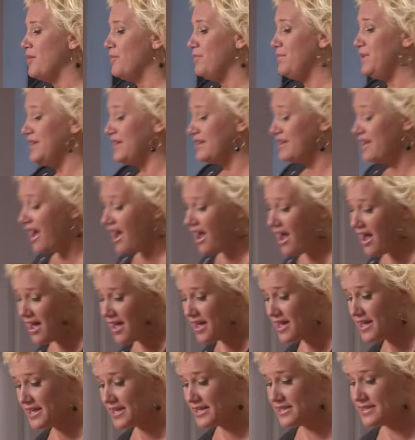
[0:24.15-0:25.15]

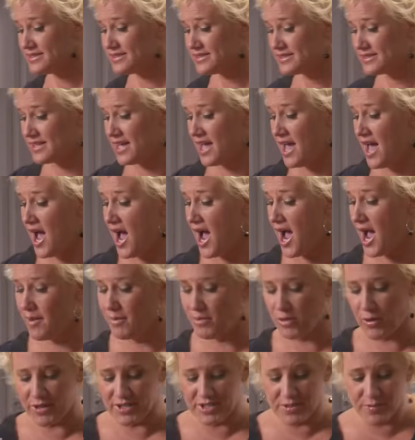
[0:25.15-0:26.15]
because I'm
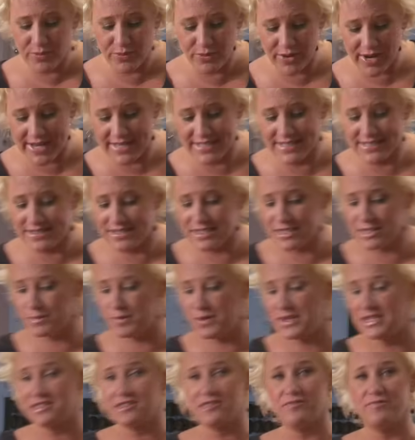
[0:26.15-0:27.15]
going to braise this
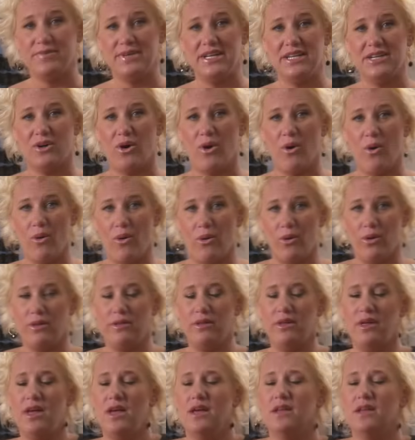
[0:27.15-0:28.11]
piece of meat whole,